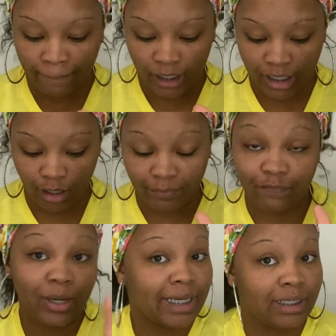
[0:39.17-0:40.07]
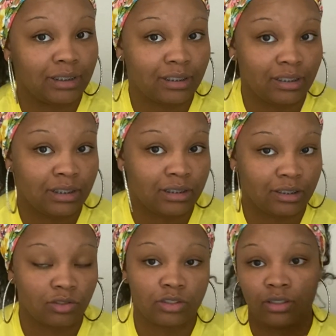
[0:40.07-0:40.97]
Now, before I get into these
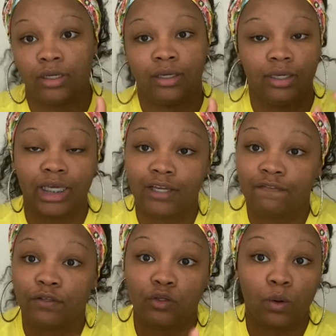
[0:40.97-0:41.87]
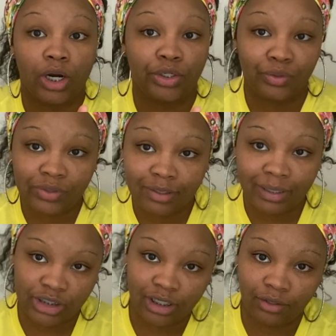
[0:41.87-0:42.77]
deals, if you are new to my
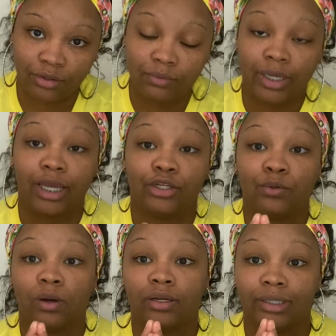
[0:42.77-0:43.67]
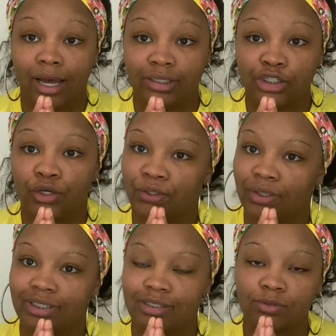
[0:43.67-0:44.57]
channel and you are not
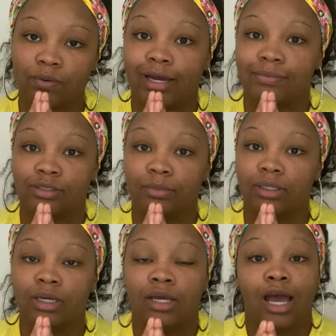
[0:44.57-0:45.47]
currently subscribed to me,